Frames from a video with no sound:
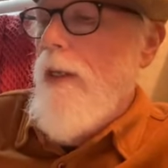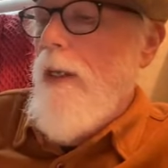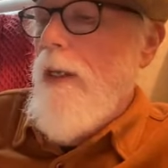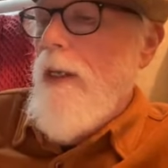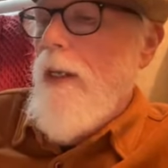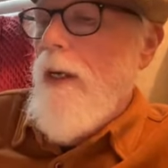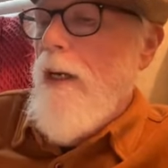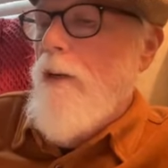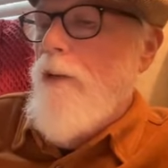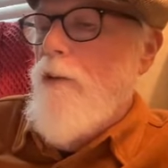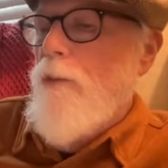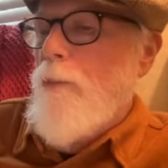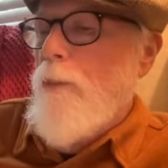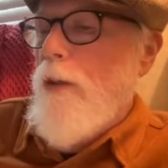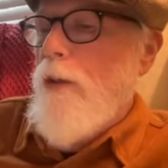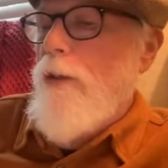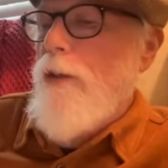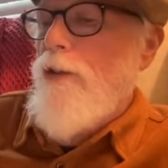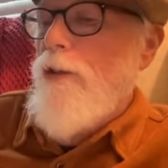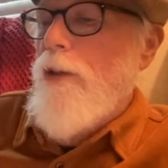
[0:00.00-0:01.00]
Our
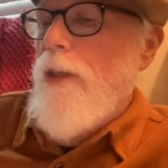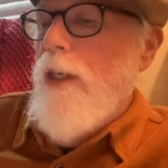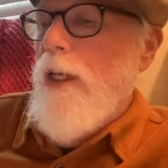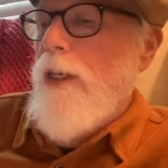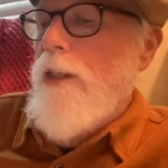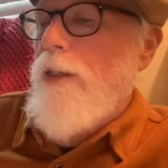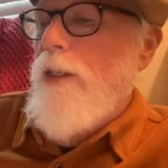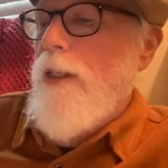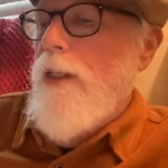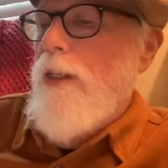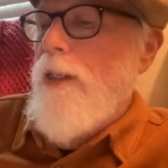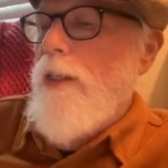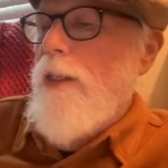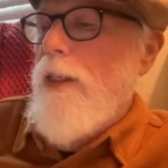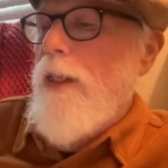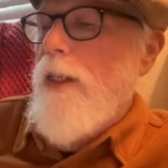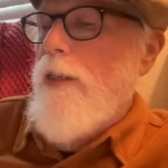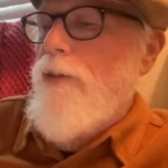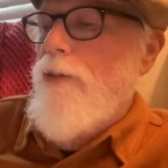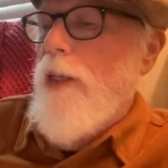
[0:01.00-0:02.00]
spiritual identity
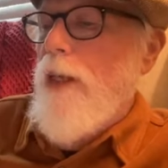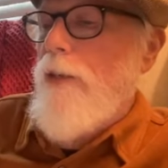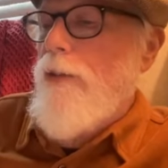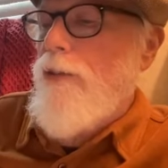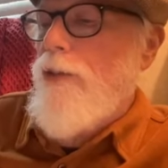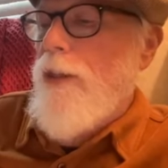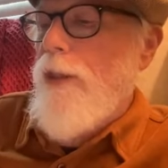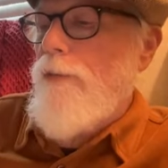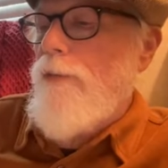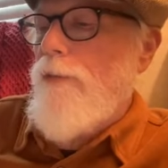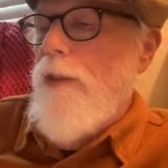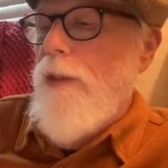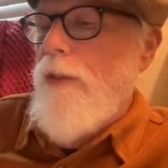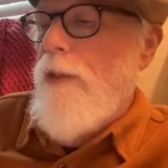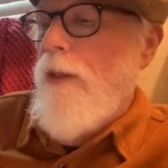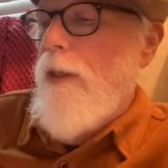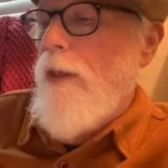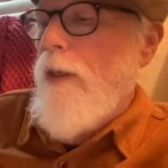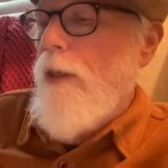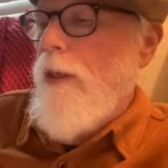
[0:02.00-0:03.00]
has now shifted
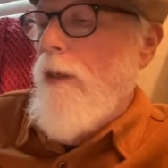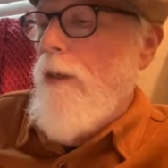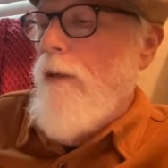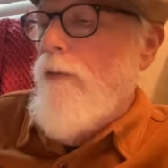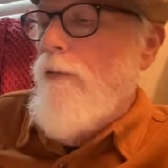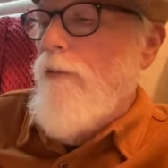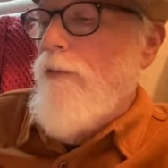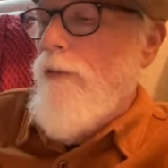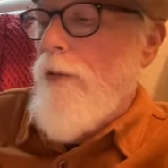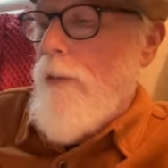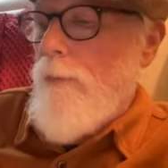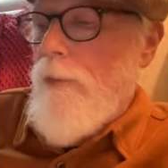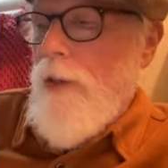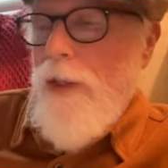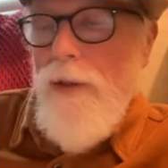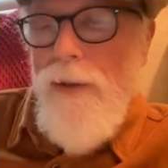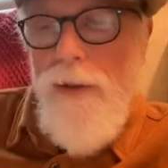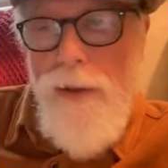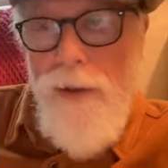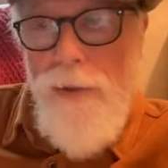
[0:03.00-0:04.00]
from the
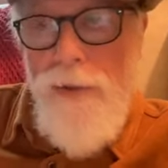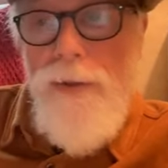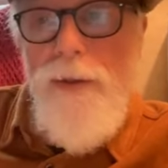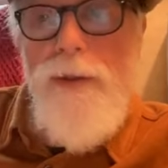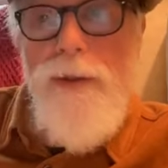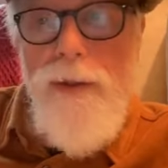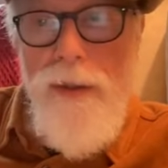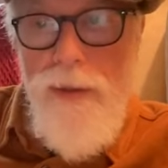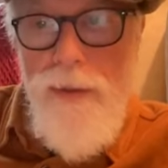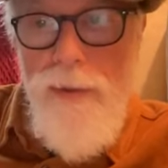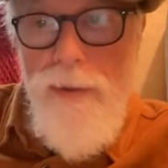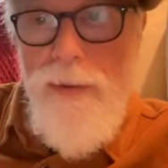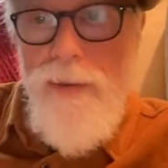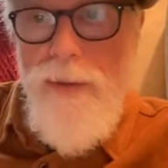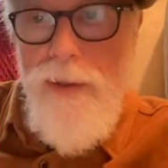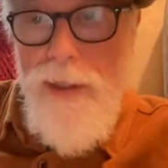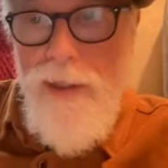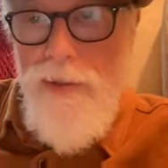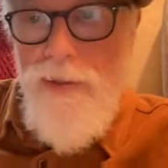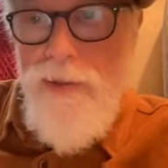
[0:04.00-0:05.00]
earth to
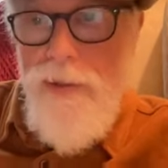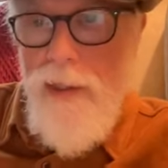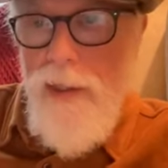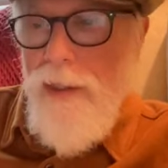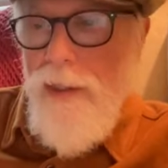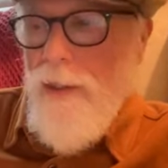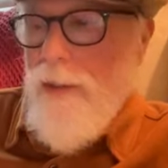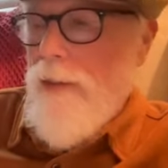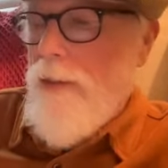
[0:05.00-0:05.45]
the sun.